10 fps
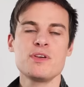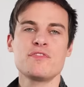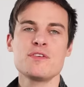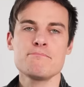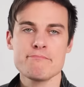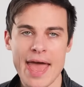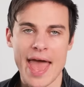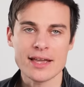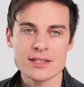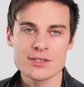But for
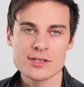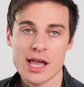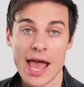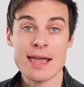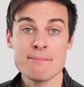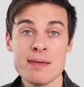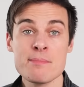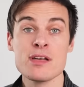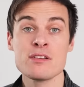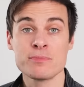Max, a
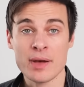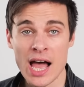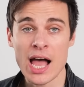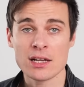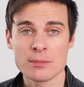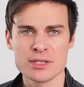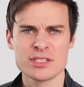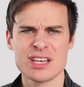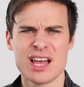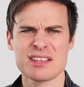member of
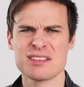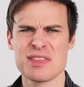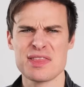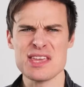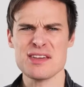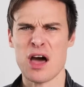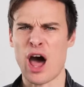parliament to, I think,